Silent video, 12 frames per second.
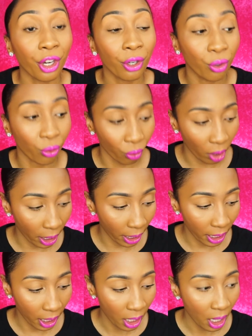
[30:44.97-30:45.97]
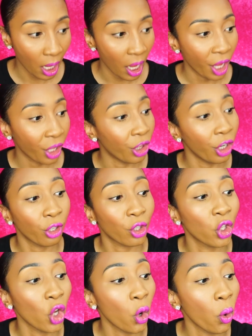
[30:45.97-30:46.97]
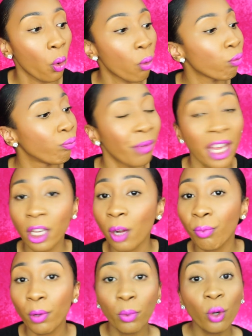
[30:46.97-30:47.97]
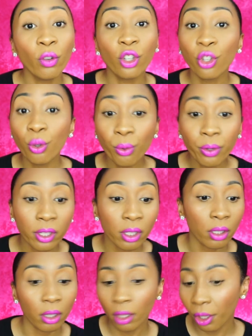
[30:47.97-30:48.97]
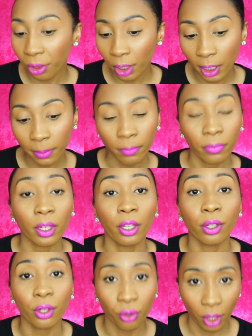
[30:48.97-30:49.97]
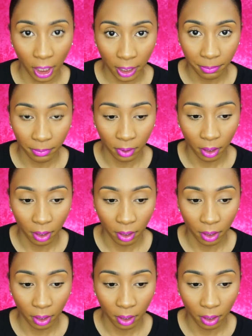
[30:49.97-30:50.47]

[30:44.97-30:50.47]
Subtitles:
They're dry. There's no makeup remover juice, nothing, they're dry.